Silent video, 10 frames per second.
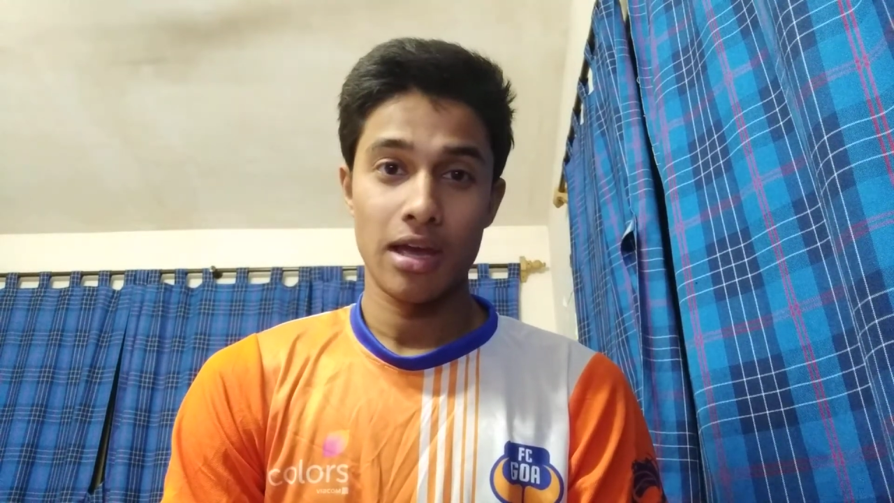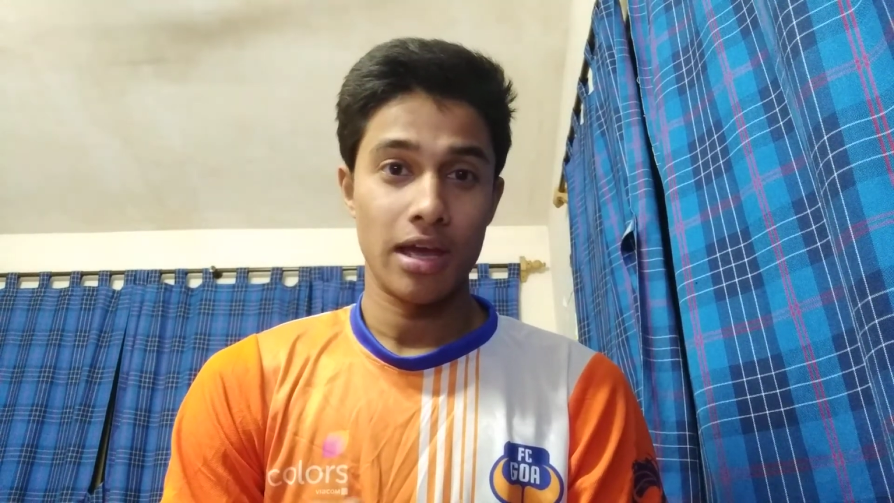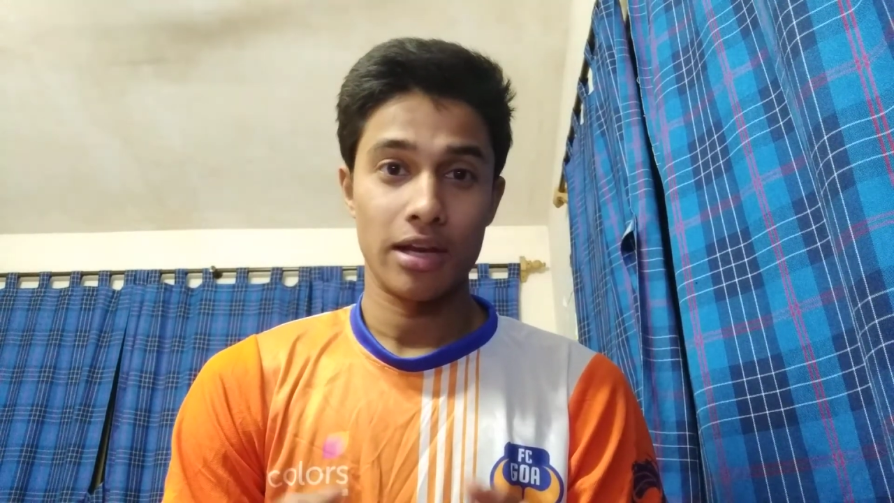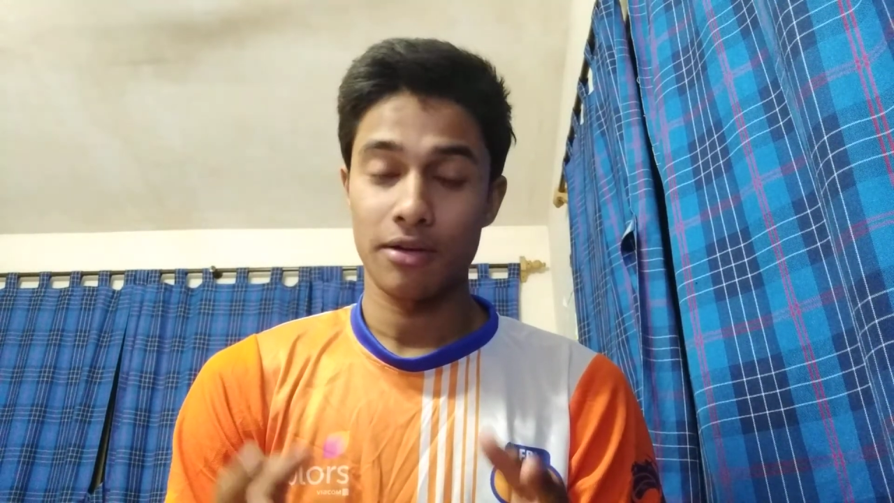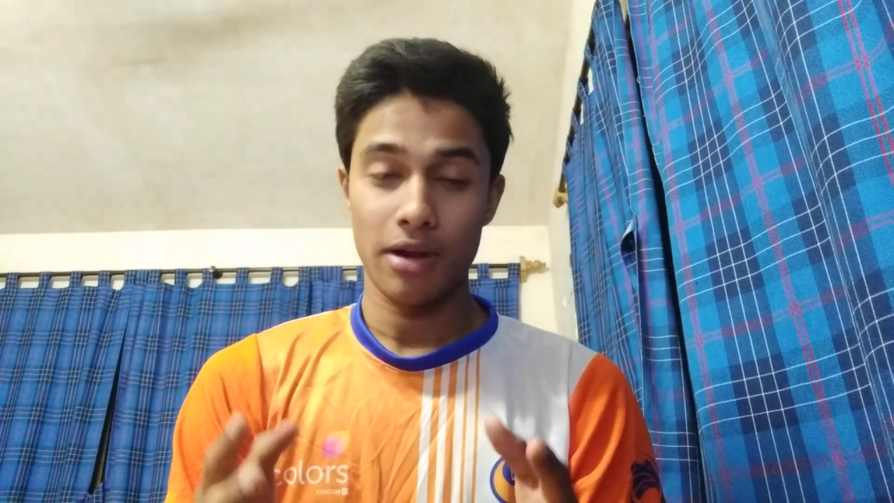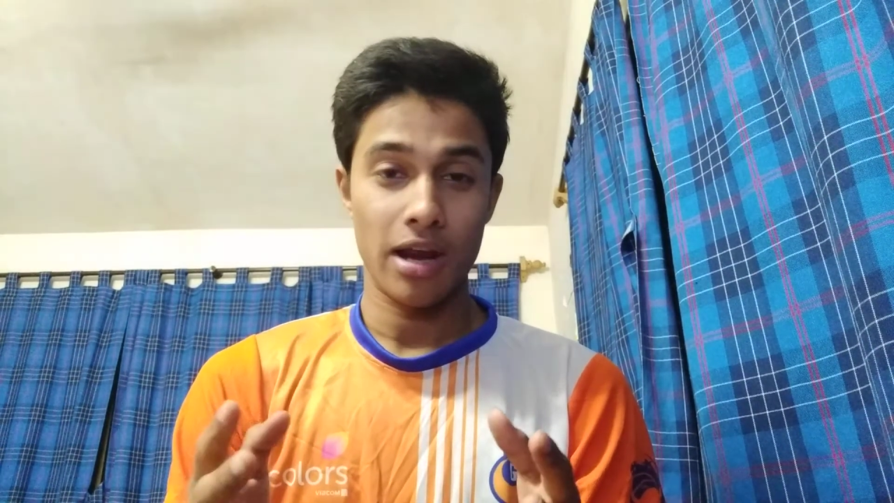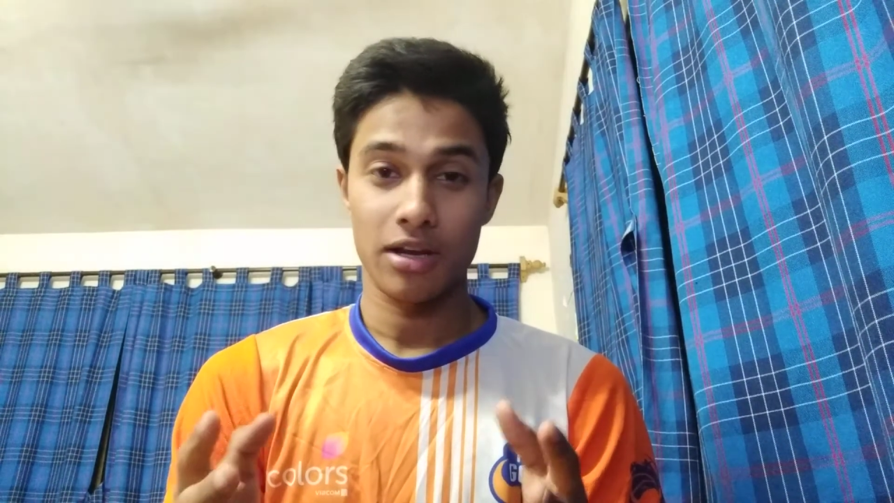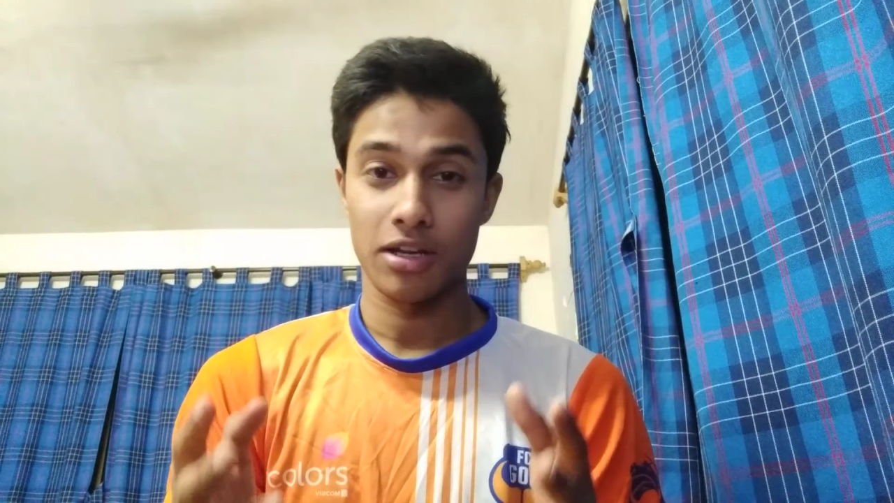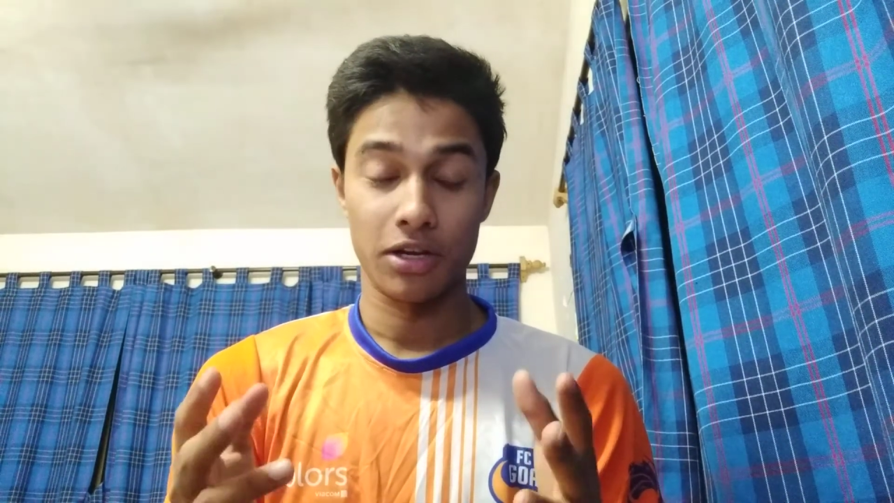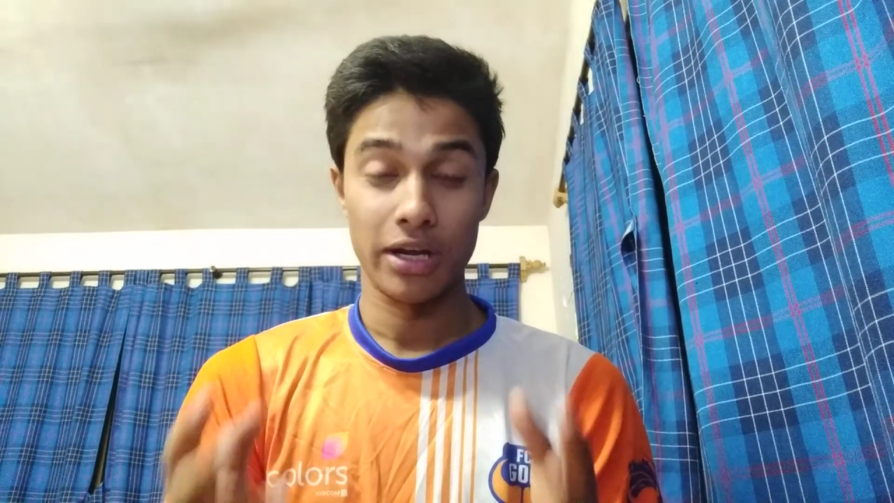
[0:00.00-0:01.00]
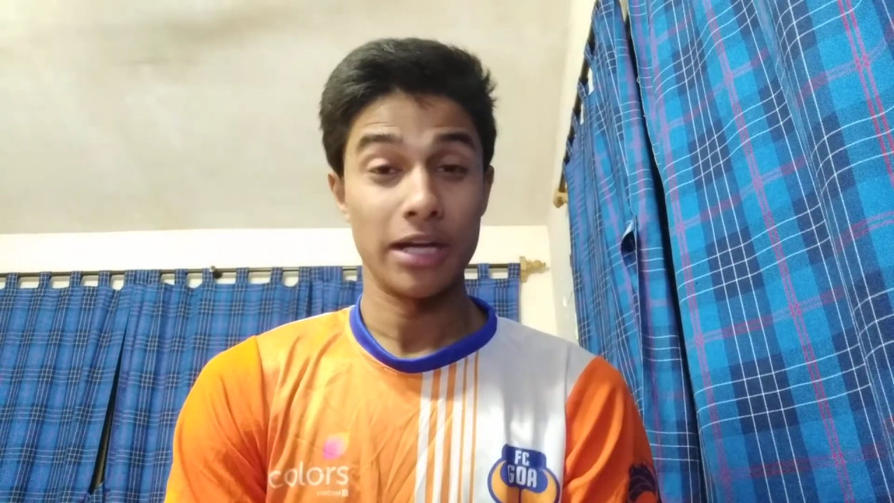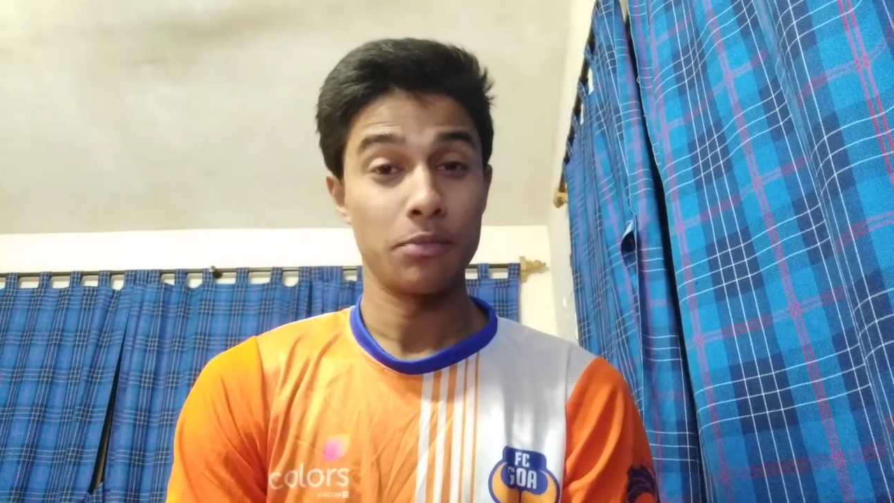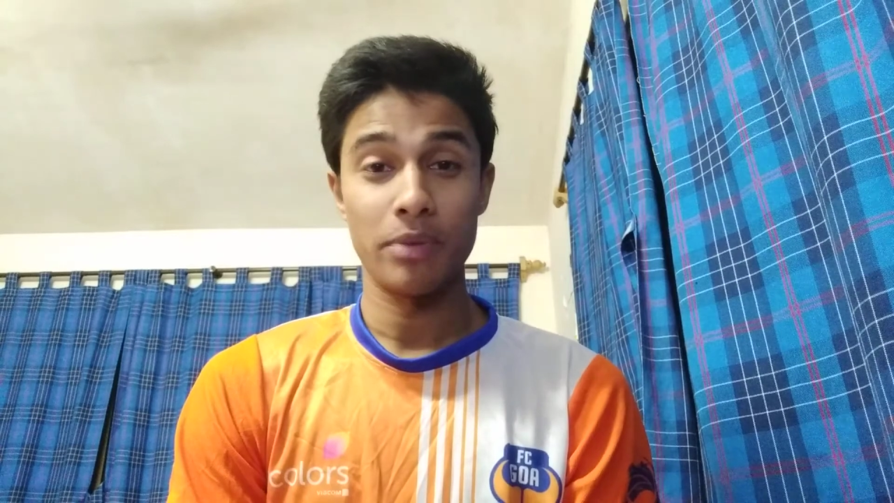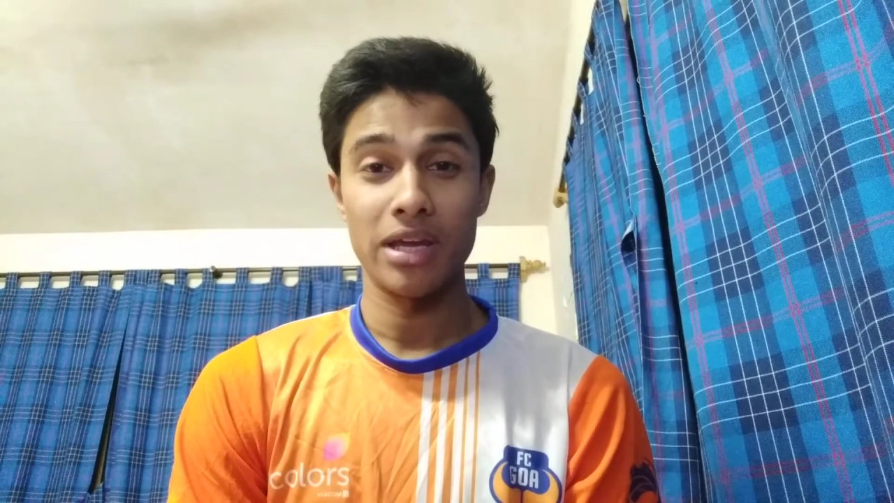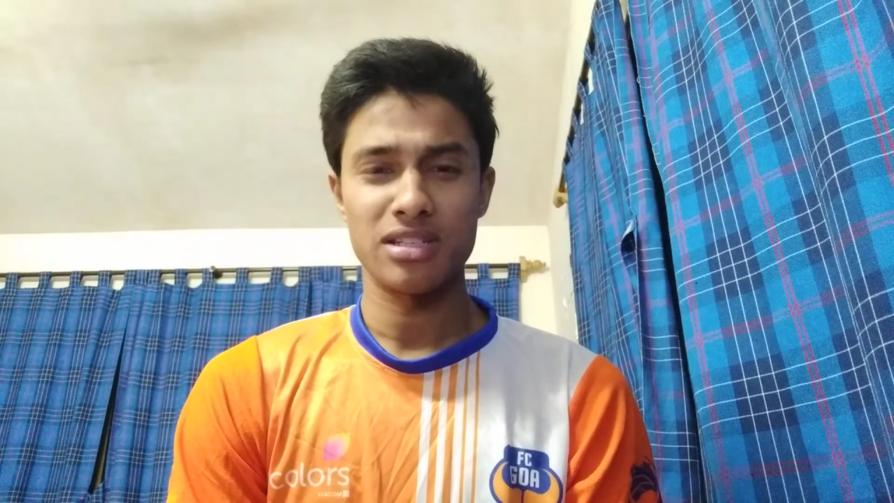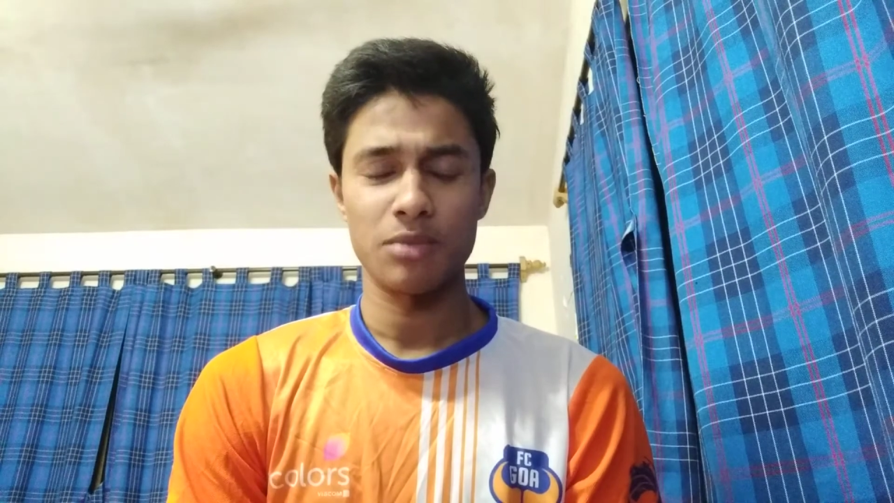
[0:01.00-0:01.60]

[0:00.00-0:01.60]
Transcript: at a great pace,